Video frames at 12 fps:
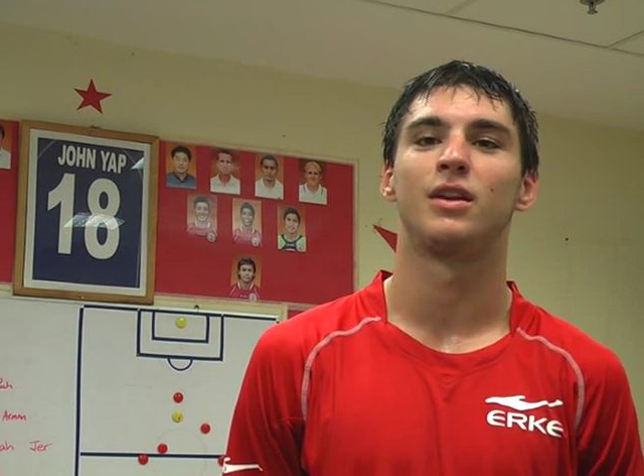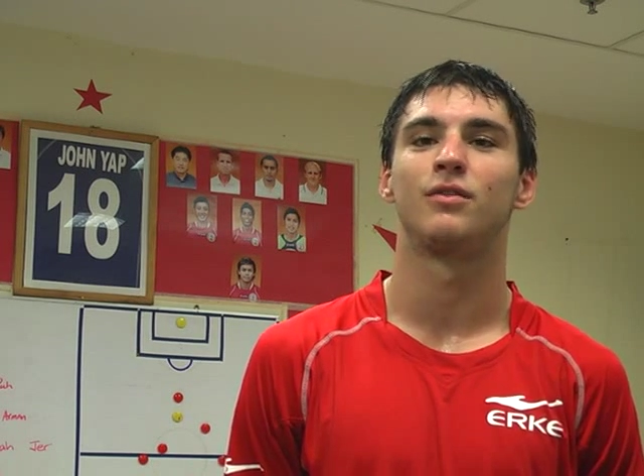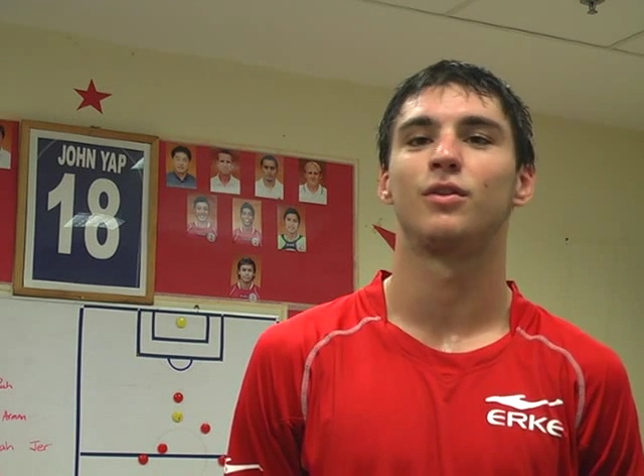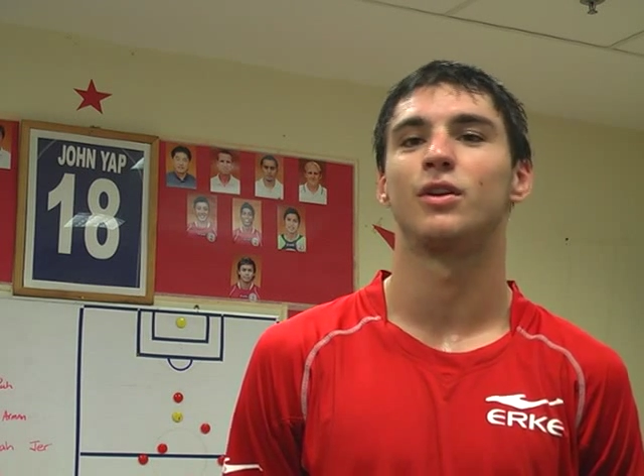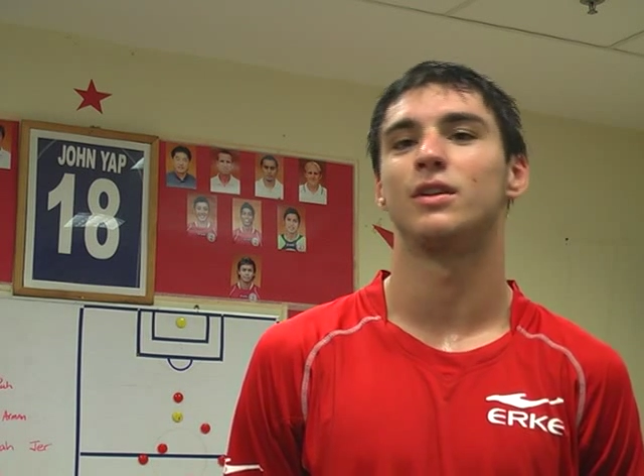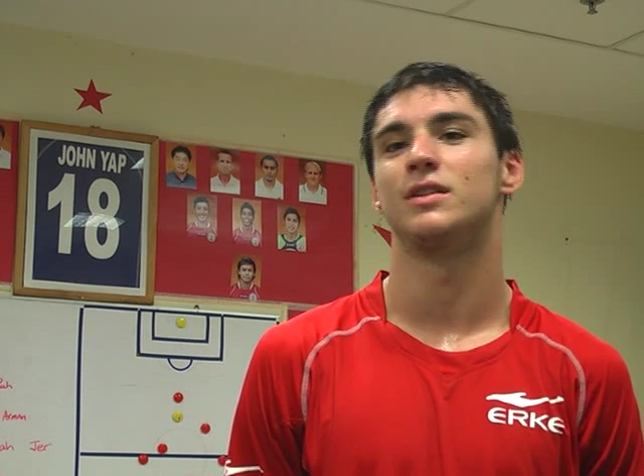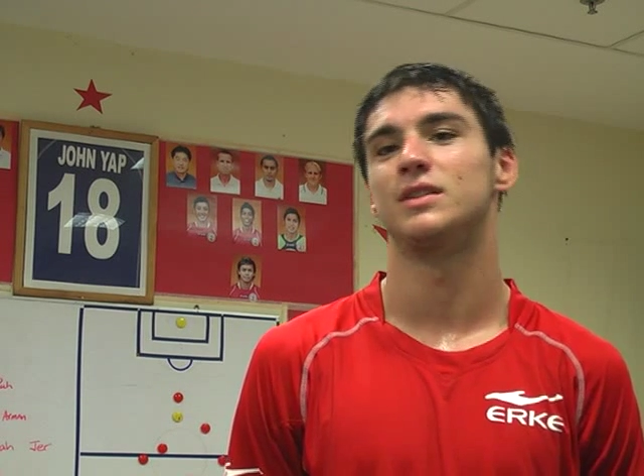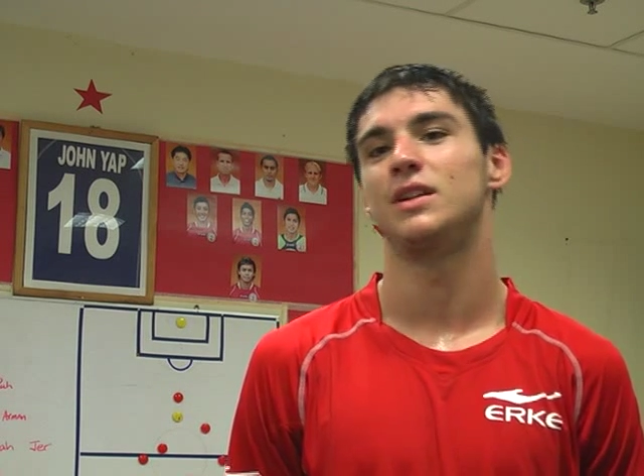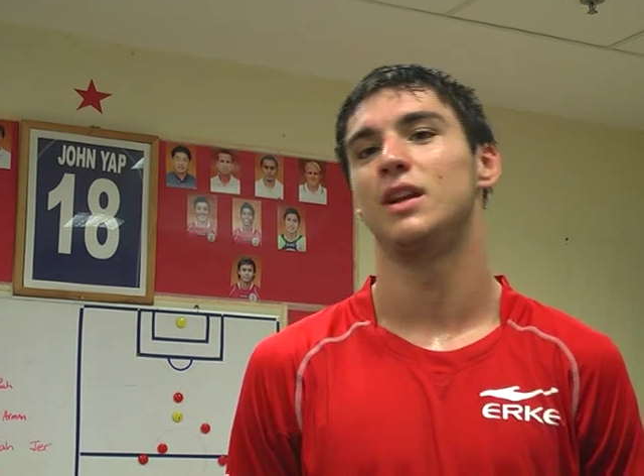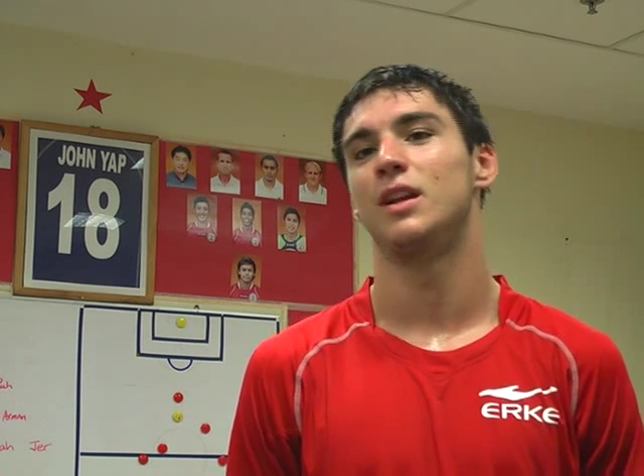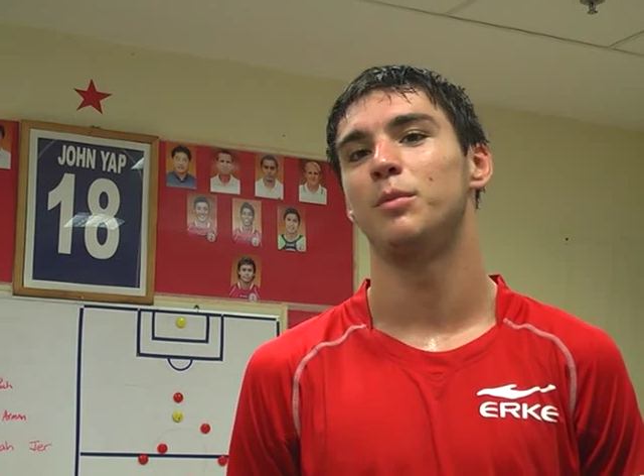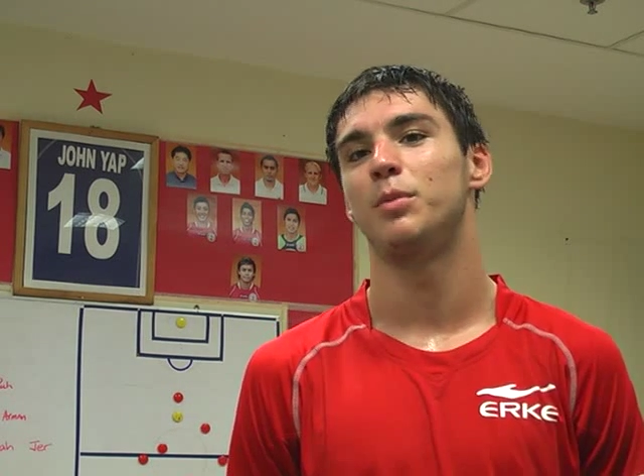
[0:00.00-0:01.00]
you've got the
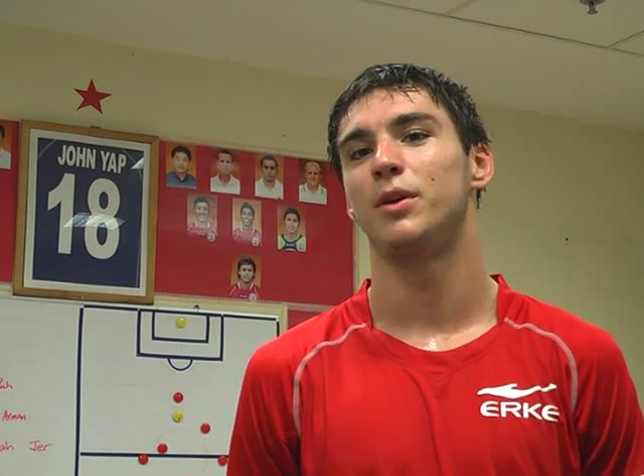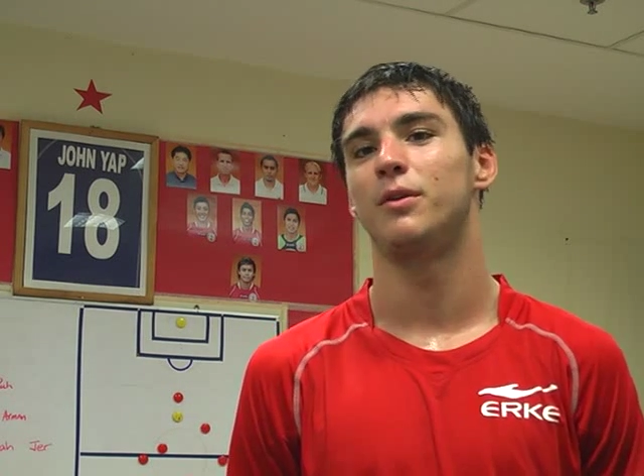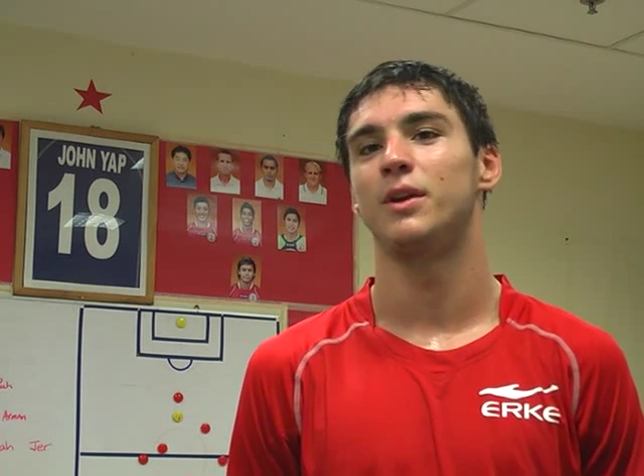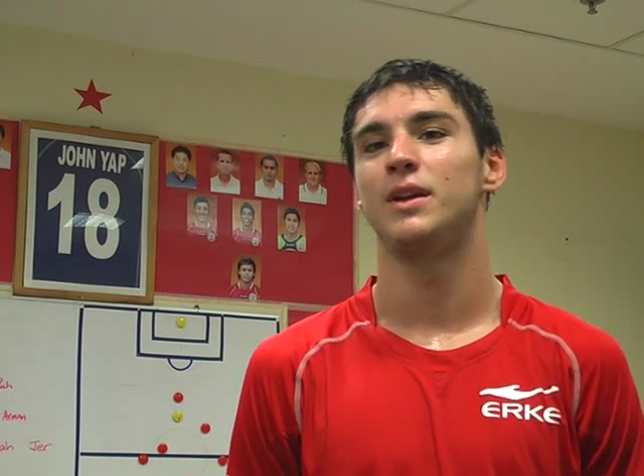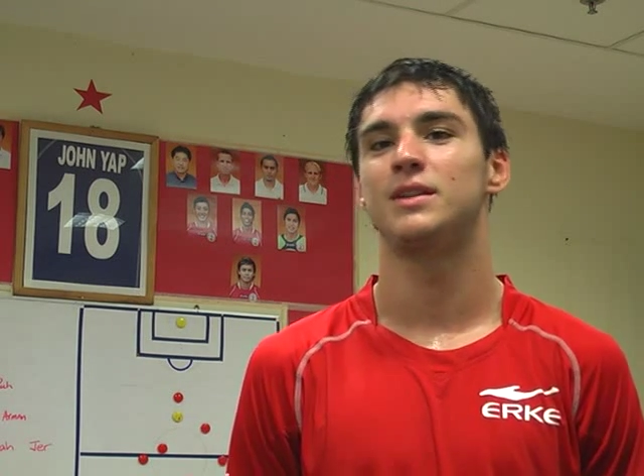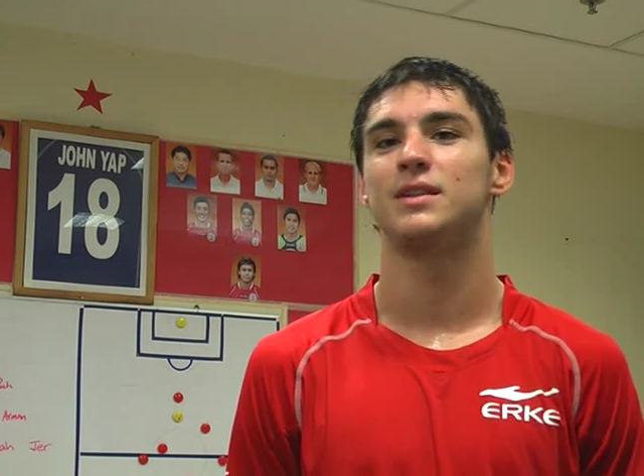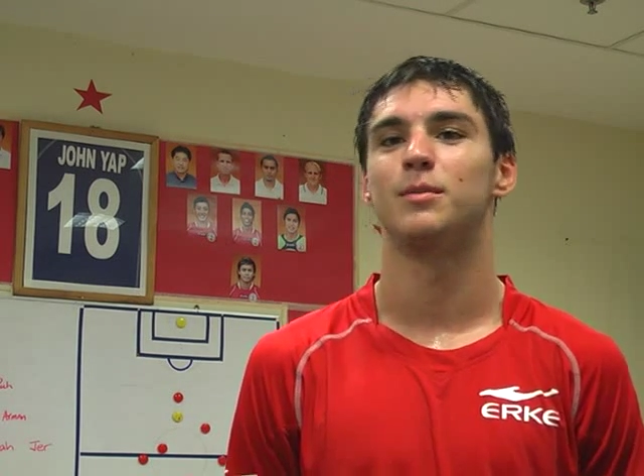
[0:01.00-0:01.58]
Sydney Olympic Greeks